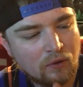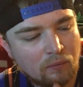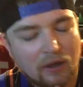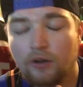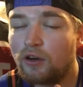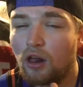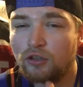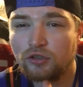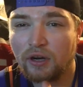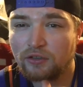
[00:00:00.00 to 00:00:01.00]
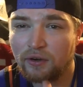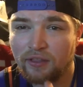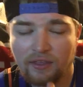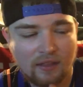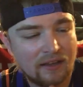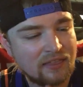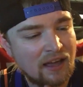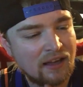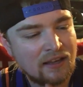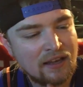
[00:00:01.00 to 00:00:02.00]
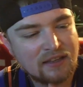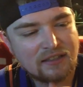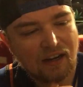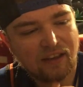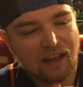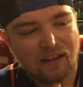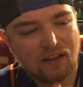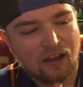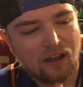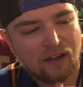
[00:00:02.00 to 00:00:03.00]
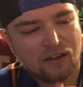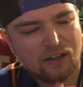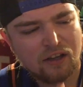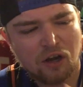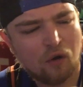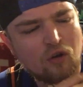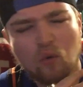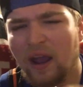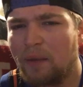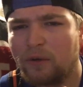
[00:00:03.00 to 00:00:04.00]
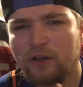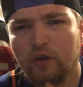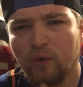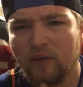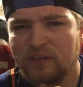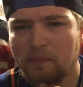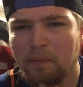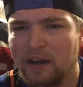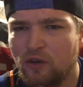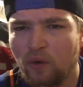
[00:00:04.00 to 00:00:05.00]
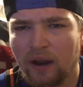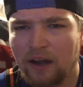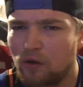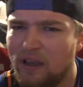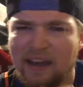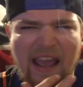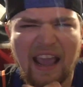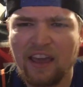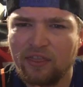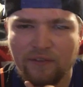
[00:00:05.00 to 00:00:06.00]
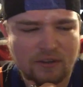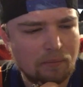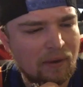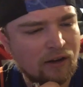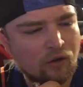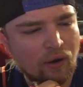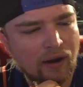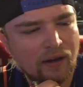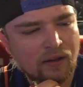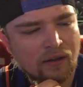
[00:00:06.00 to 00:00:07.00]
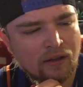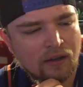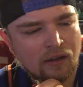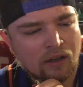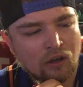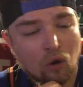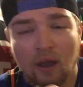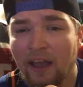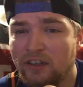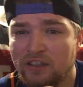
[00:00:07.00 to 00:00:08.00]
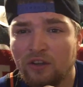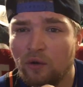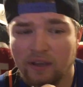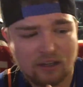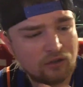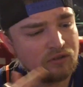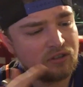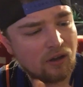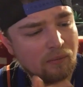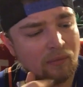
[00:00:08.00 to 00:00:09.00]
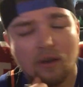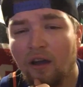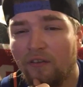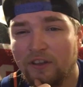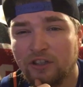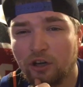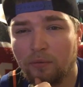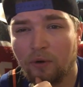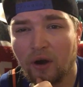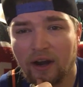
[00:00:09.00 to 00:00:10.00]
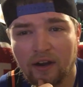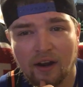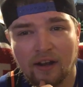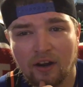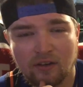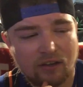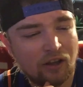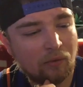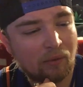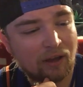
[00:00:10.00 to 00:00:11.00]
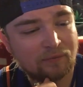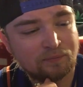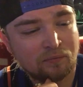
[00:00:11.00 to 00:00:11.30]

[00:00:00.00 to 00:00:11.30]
make your dollar stretch or anything like that, instead of getting a gram or two of some mid-grade or getting an eighth of some mid-grade, go ahead and just go get you some of this Sherbet right here. I guarantee you, man,